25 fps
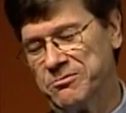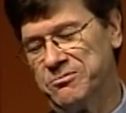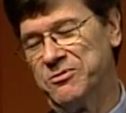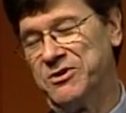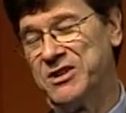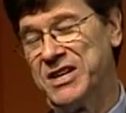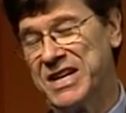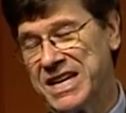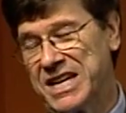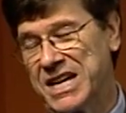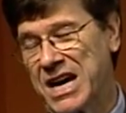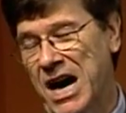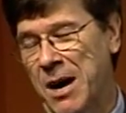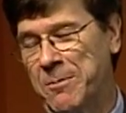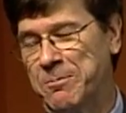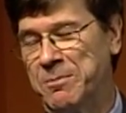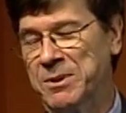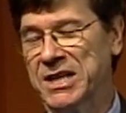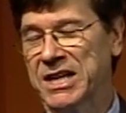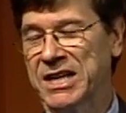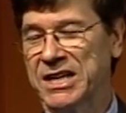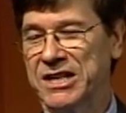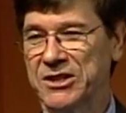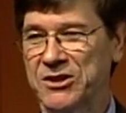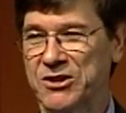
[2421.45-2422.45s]

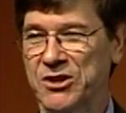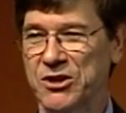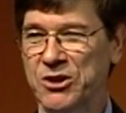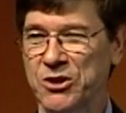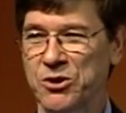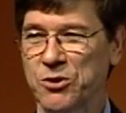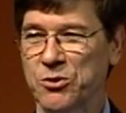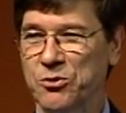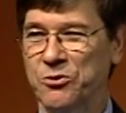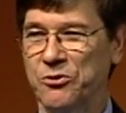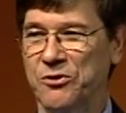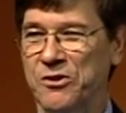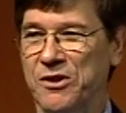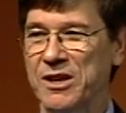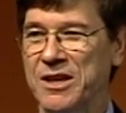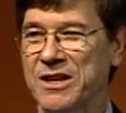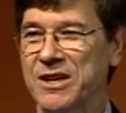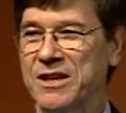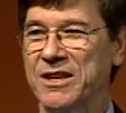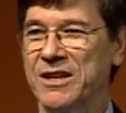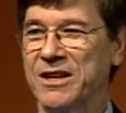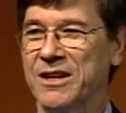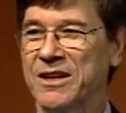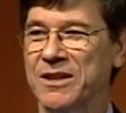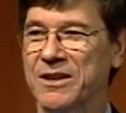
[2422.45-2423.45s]
decoupling, to use
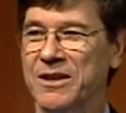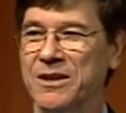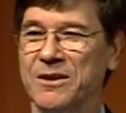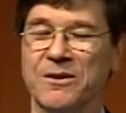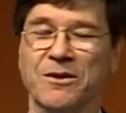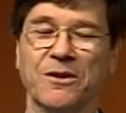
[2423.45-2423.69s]
the,